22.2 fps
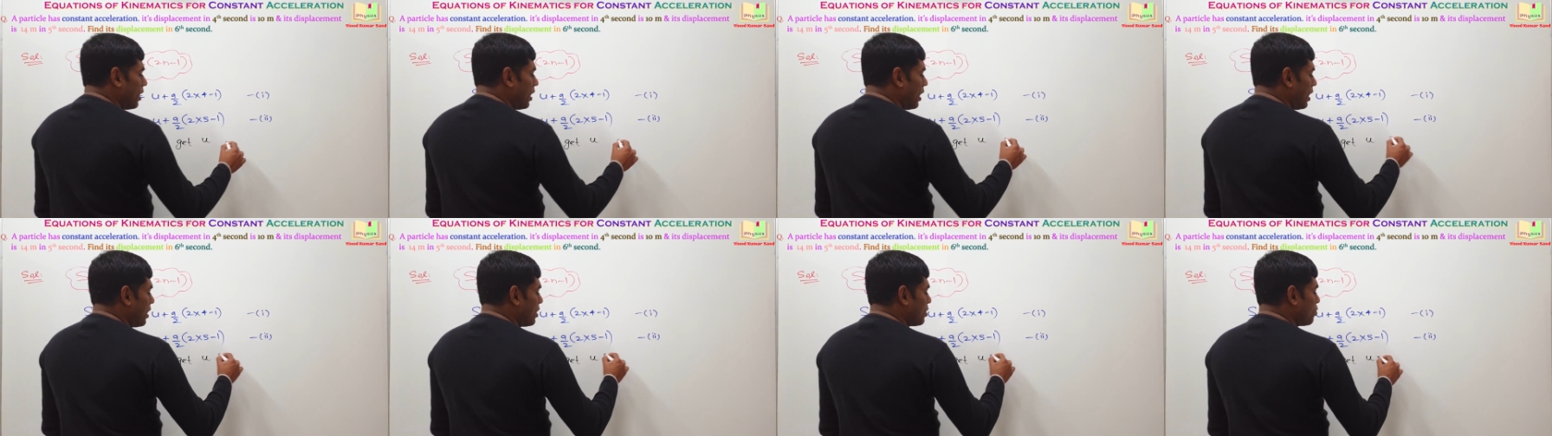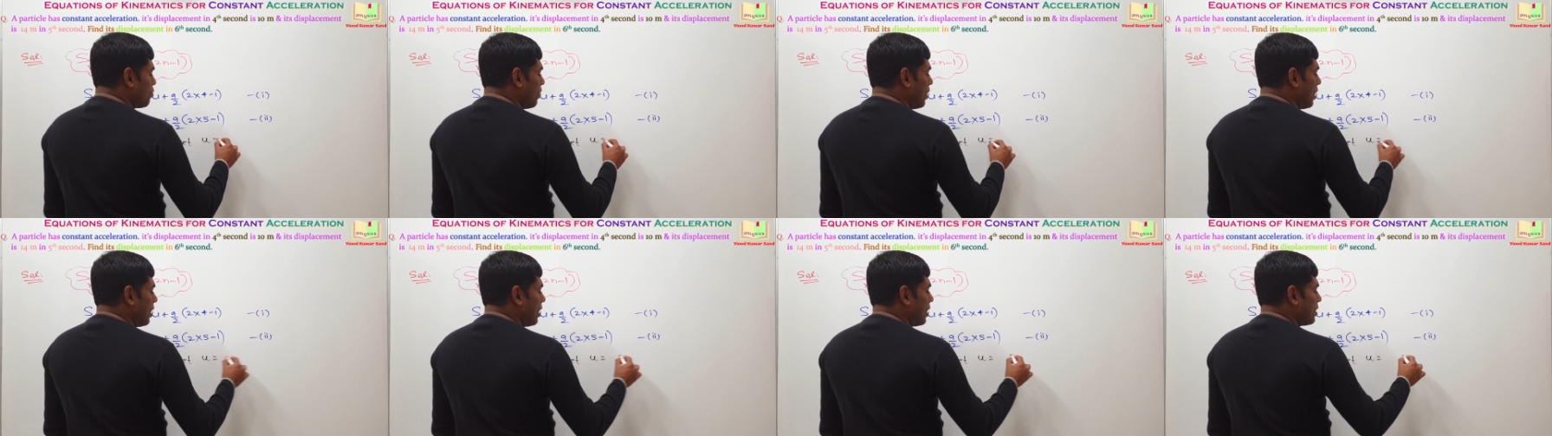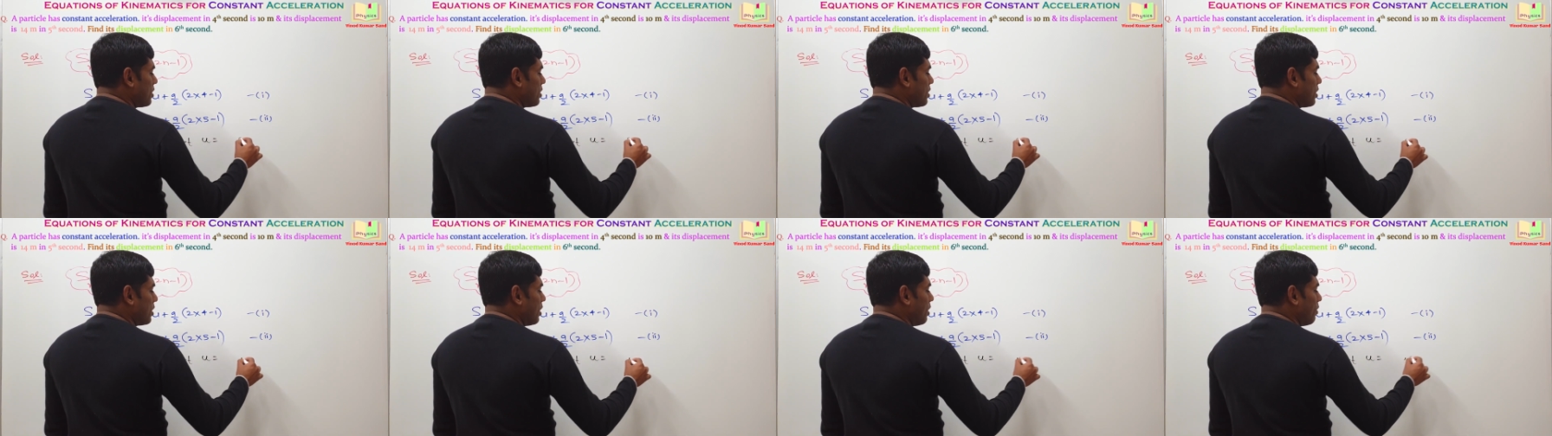as well
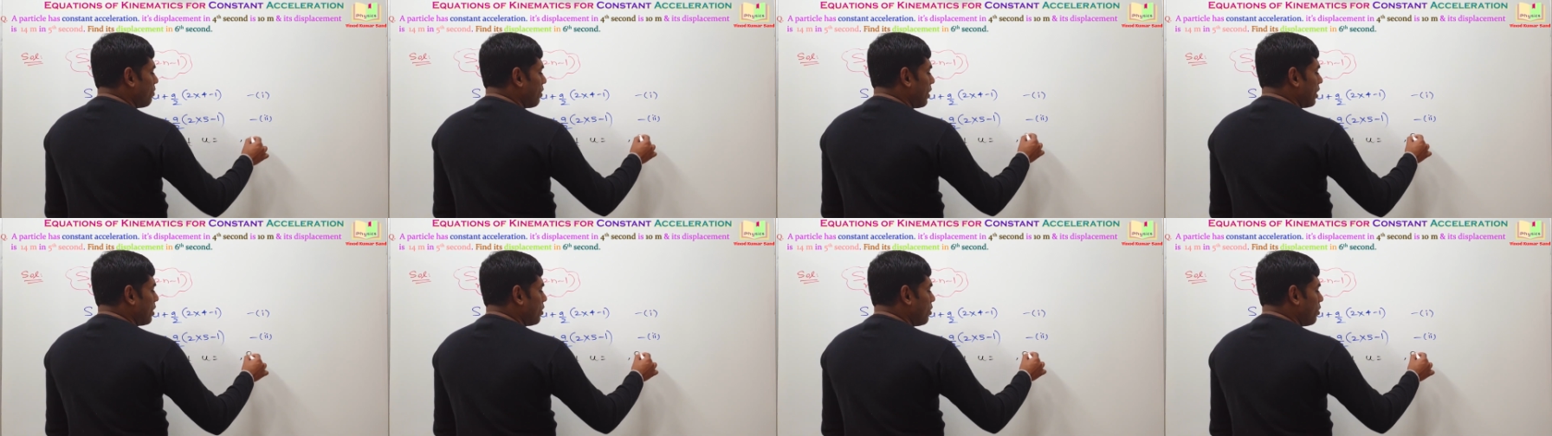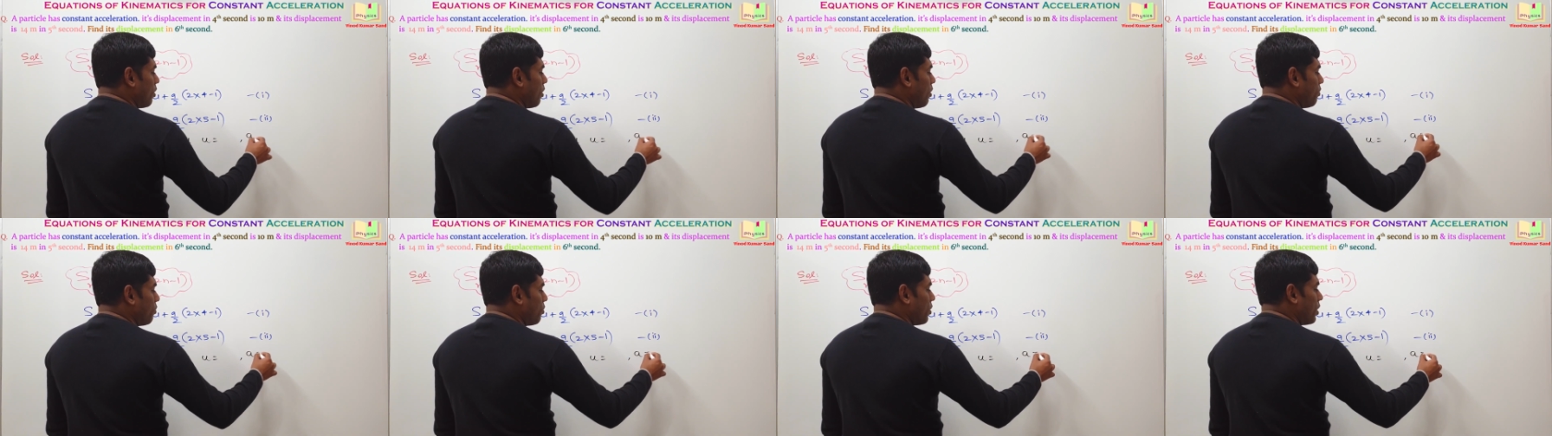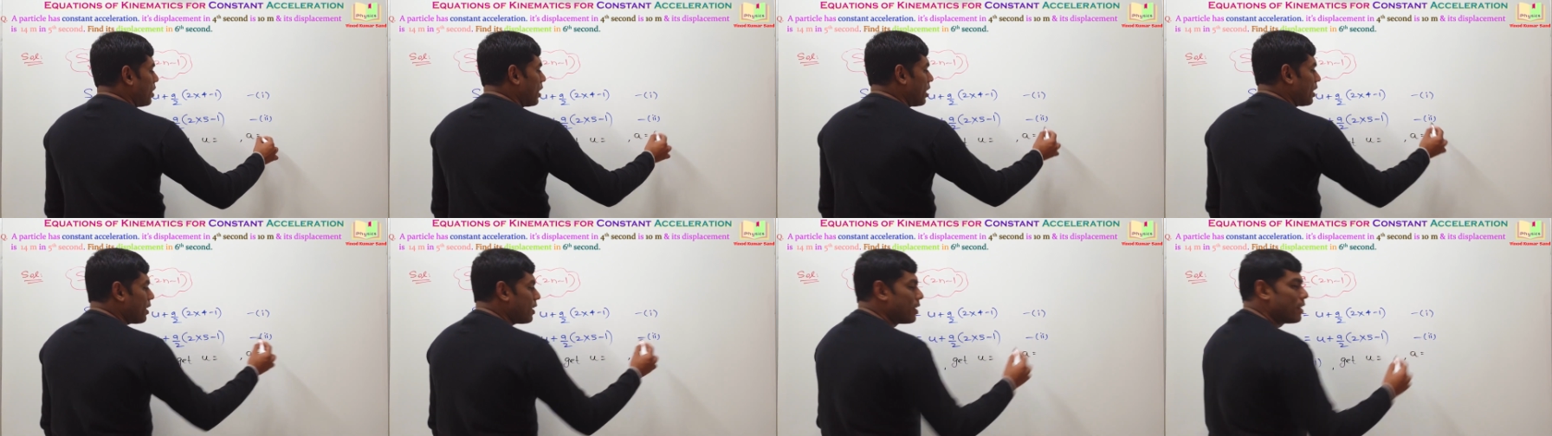as the value of a.